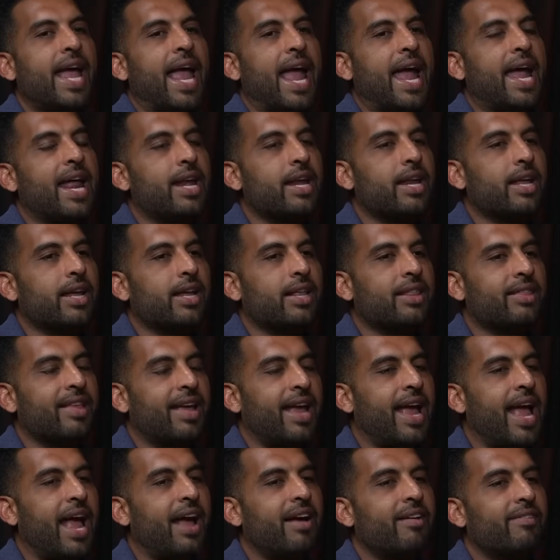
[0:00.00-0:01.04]
And
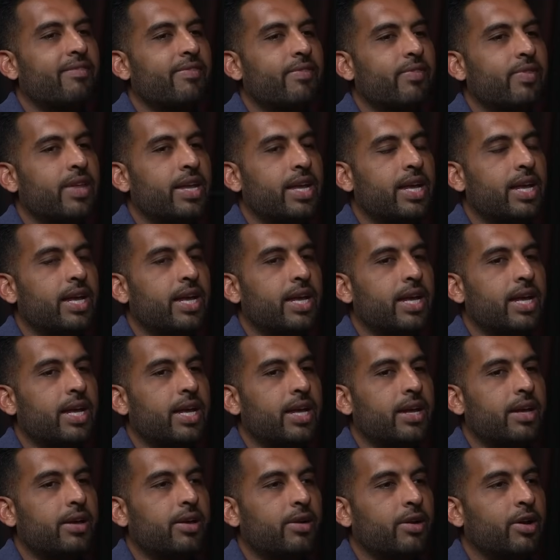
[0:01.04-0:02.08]
they have
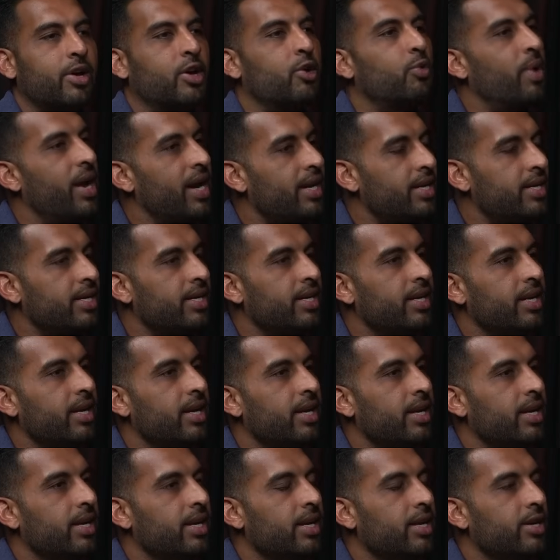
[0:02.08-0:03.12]
the grit
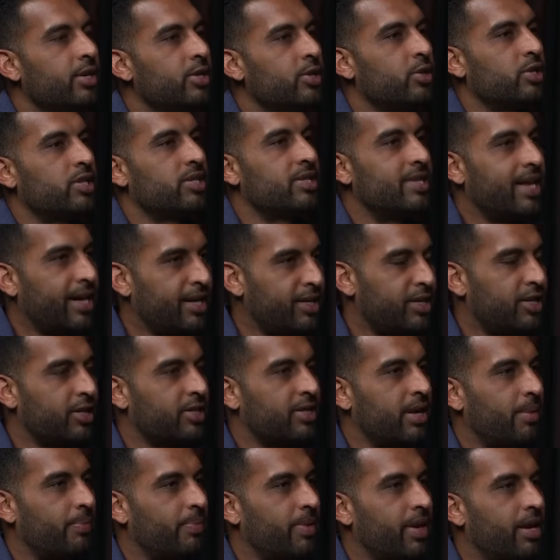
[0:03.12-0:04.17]
to stick to
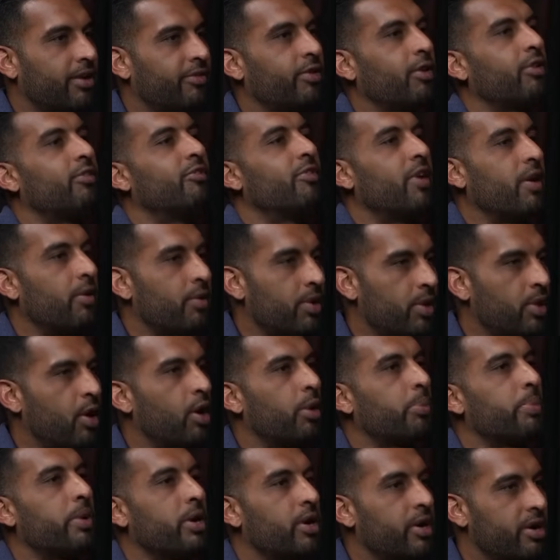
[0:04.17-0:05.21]
something for a very
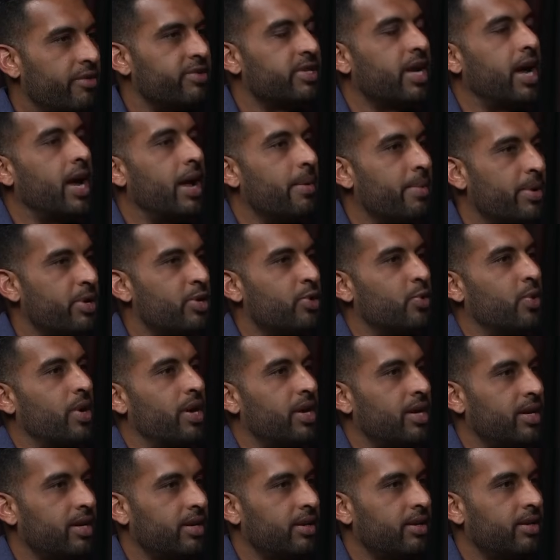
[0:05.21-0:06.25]
long period of time and do
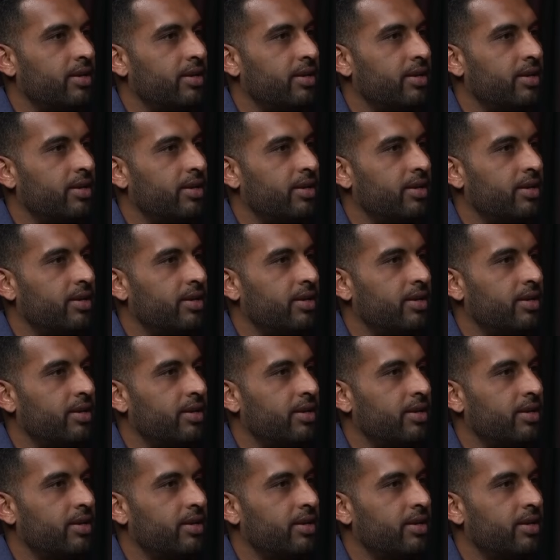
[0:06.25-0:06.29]
it.